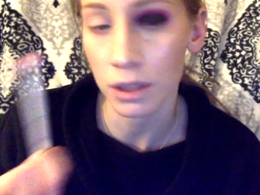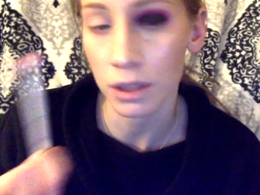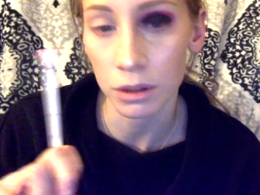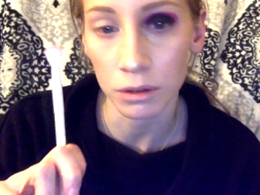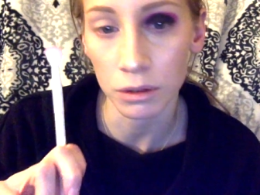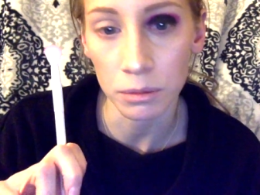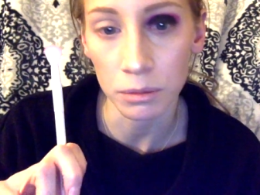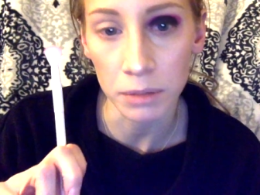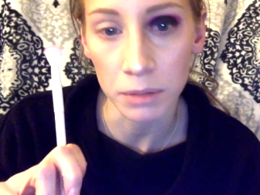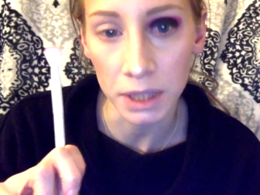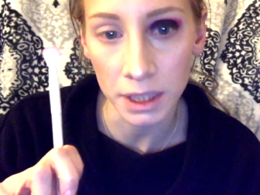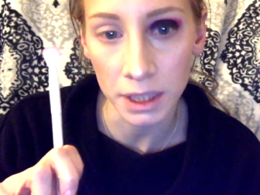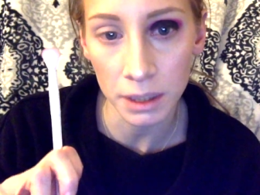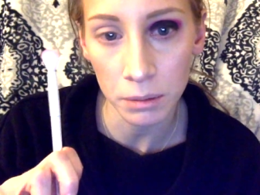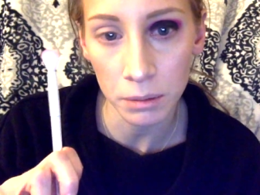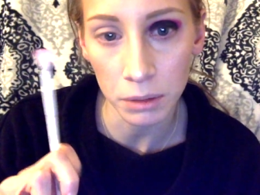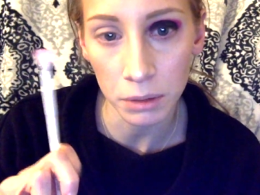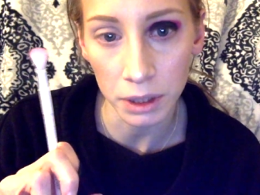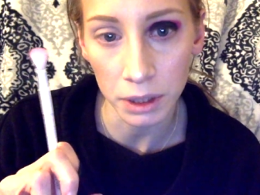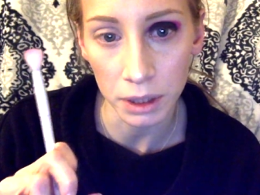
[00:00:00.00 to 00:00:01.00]
So a
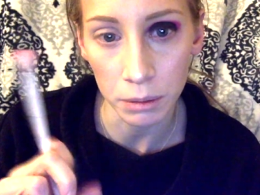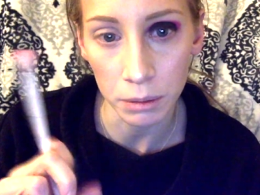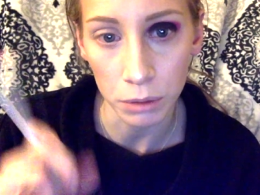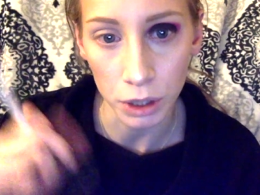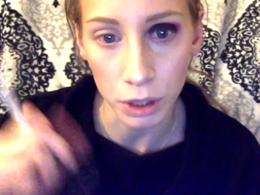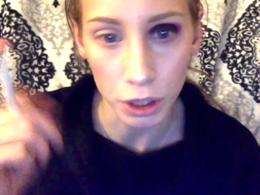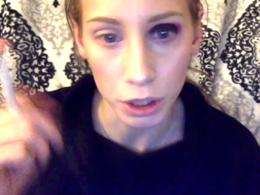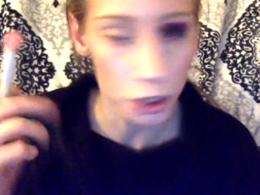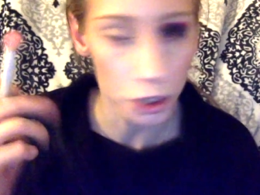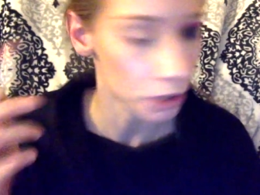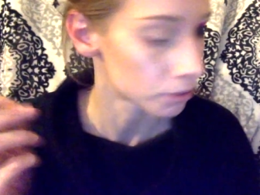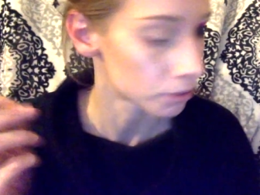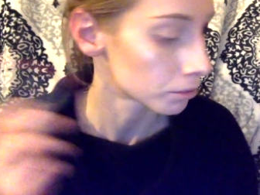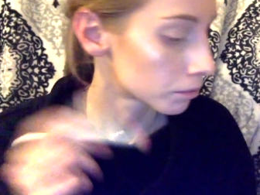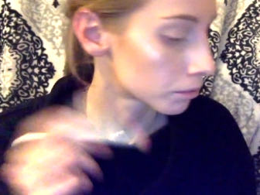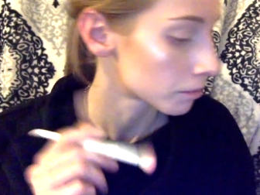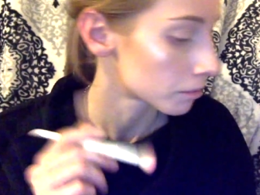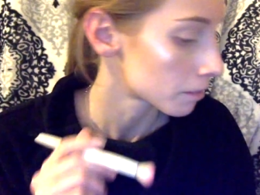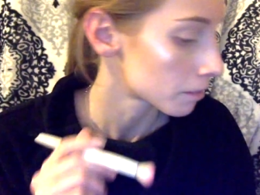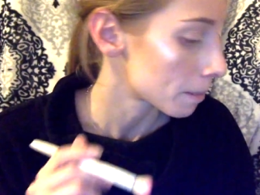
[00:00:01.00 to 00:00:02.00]
medium blending brush.
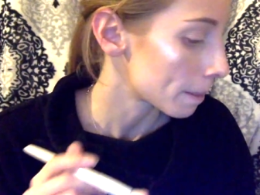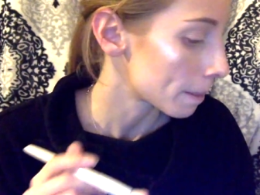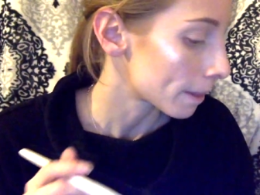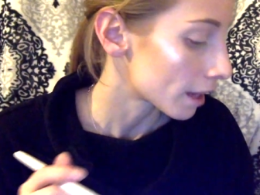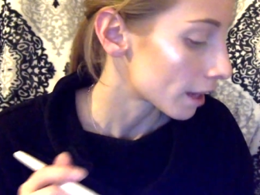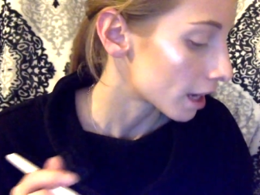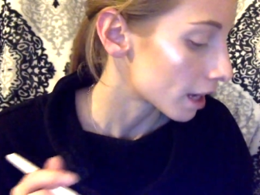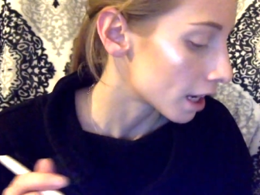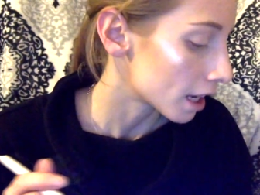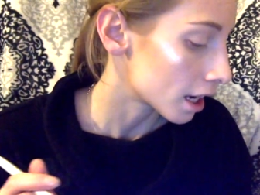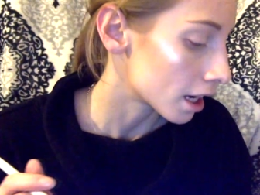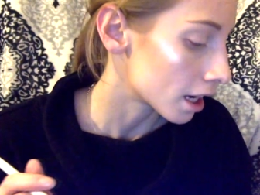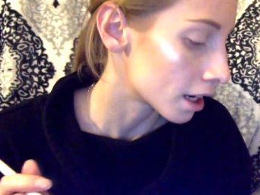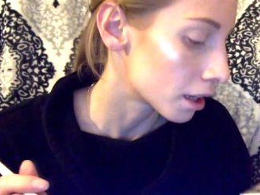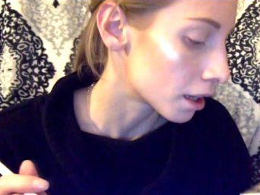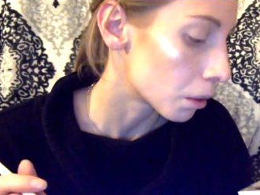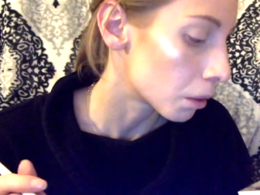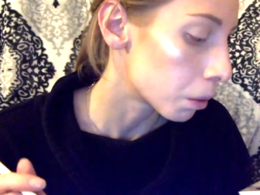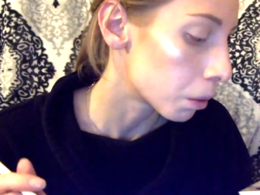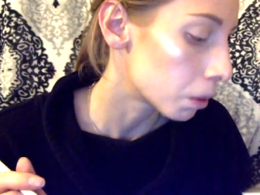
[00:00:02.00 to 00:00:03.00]

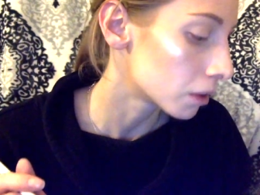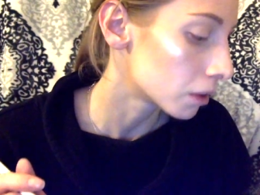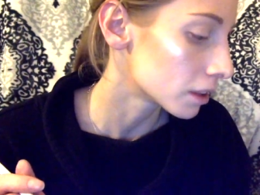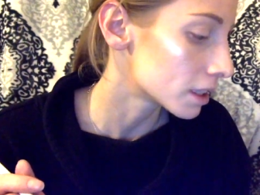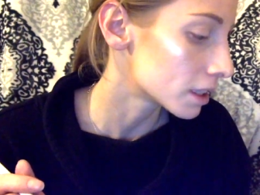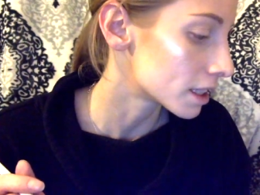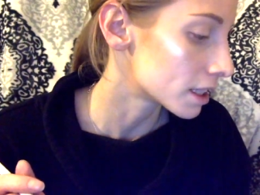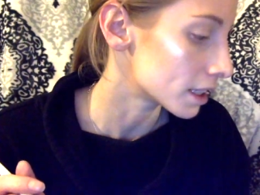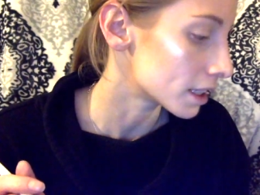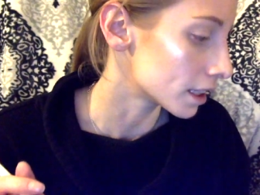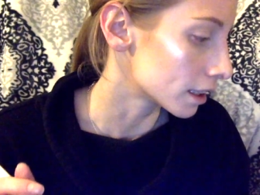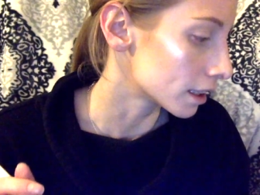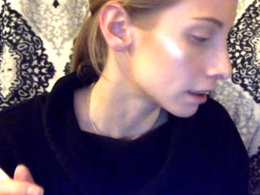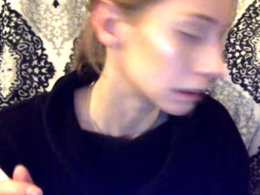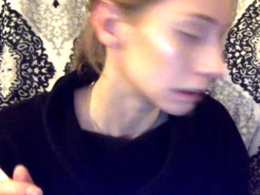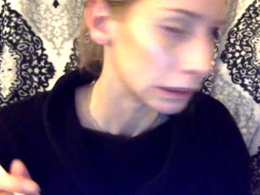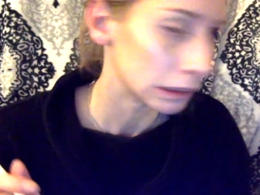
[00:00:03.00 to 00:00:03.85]
And let's see.